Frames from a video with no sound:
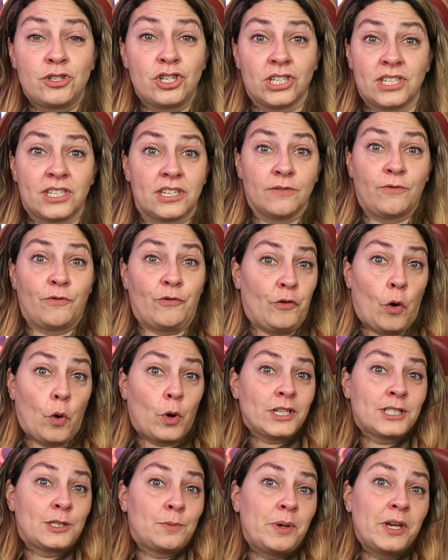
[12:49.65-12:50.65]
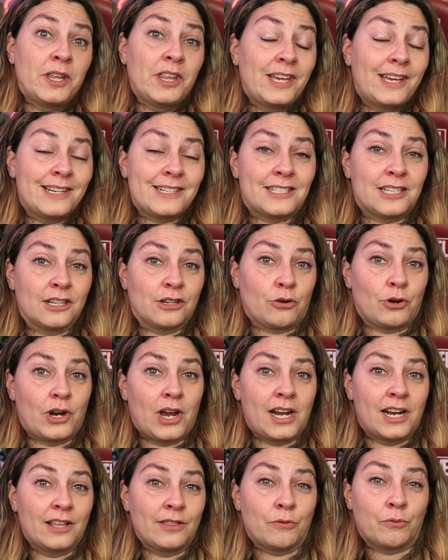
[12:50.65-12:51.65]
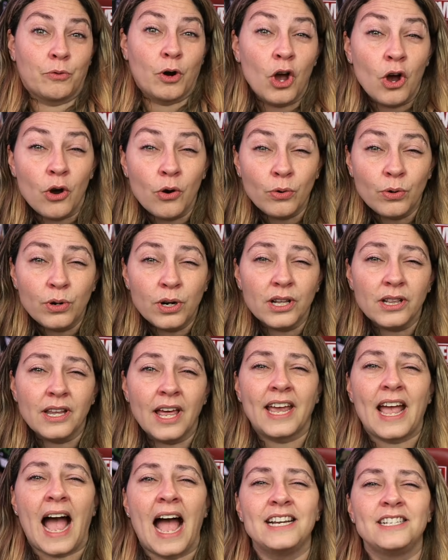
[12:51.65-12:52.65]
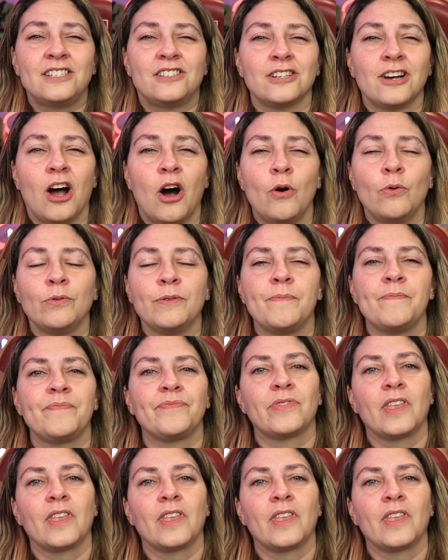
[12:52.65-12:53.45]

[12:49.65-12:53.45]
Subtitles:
Just to force Billy into creating the road? Like, I don't...